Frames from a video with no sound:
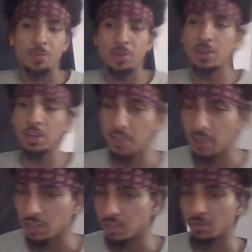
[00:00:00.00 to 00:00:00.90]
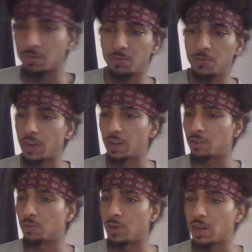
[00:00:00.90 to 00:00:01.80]
Internet connection
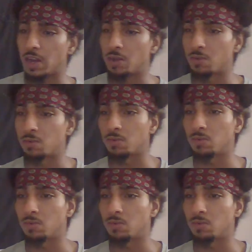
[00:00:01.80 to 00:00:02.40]
failed, went out,